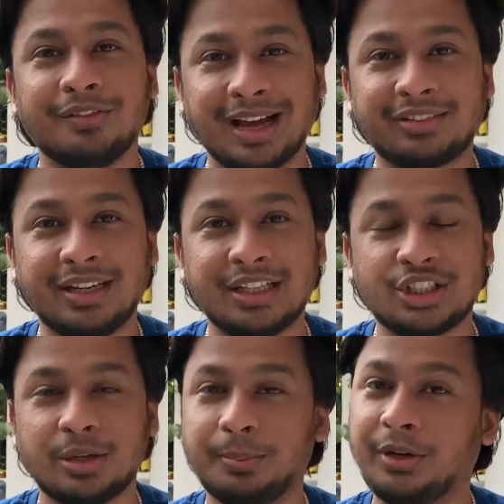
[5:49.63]

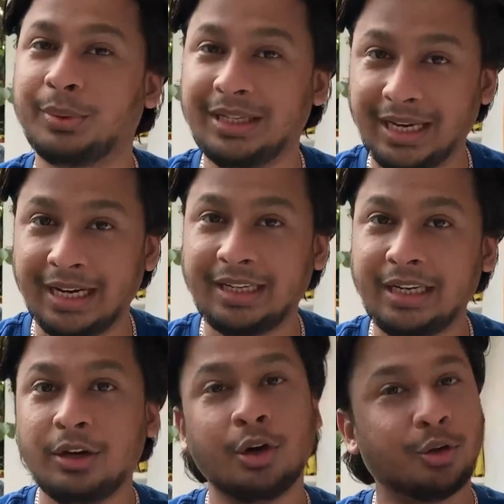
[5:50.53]
vaccination between
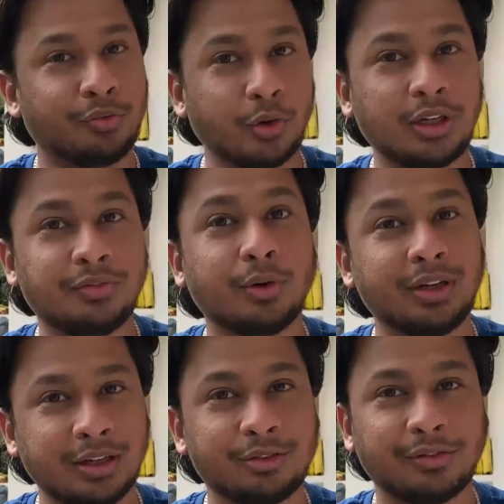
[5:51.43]
18 to
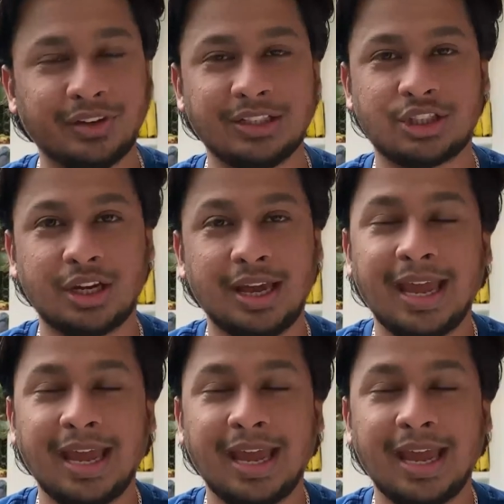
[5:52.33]
44 years of age,